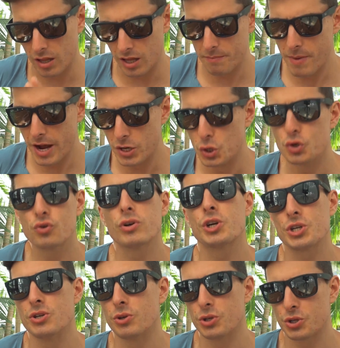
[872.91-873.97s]
of like my
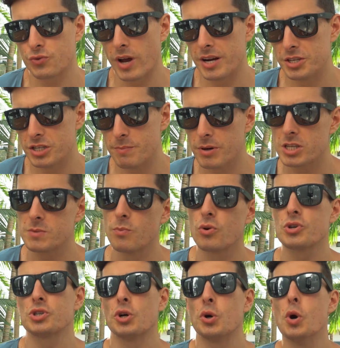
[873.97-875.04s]
nutritional strategy, but it's
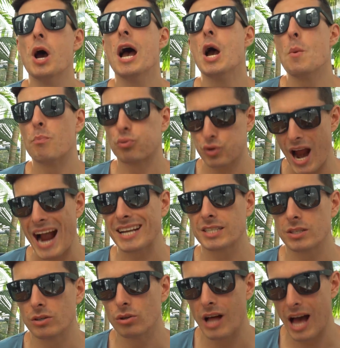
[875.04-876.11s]
more so
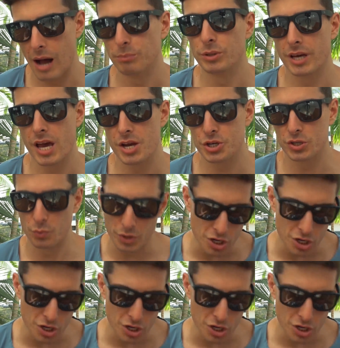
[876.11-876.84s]
practical application.